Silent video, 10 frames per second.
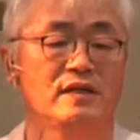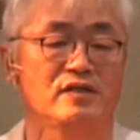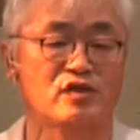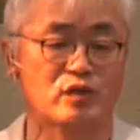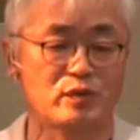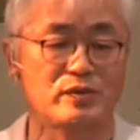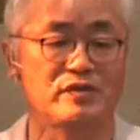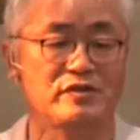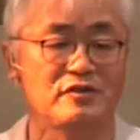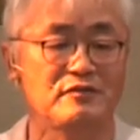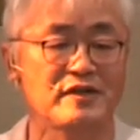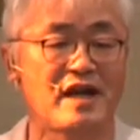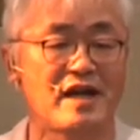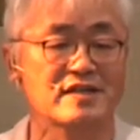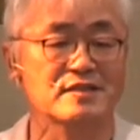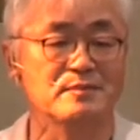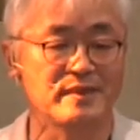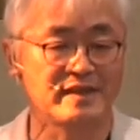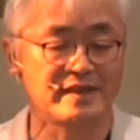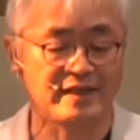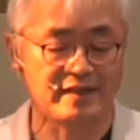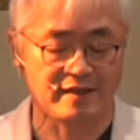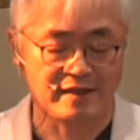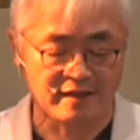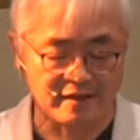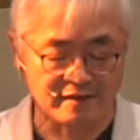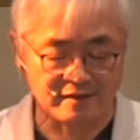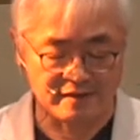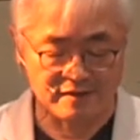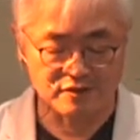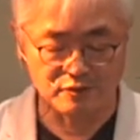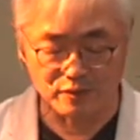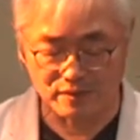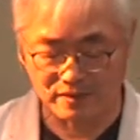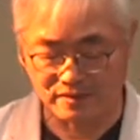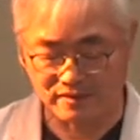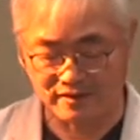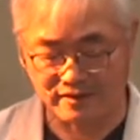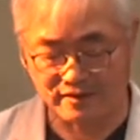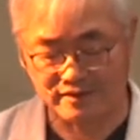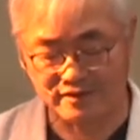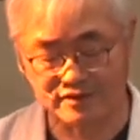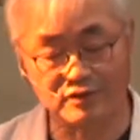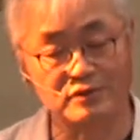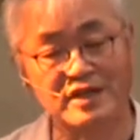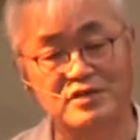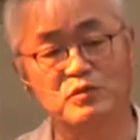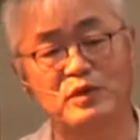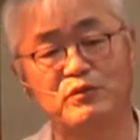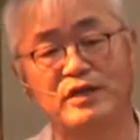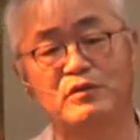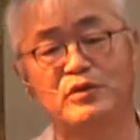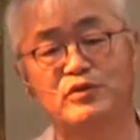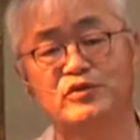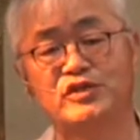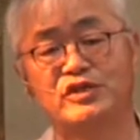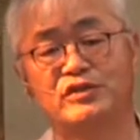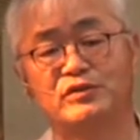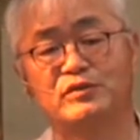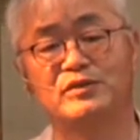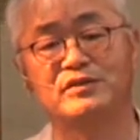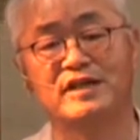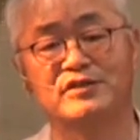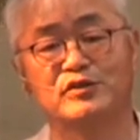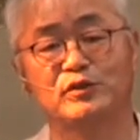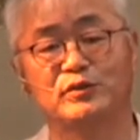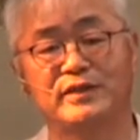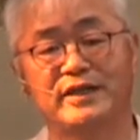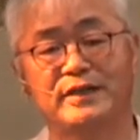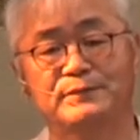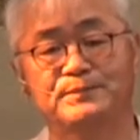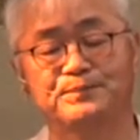steward of God's money in this world. So that's what we are going to share through the text today.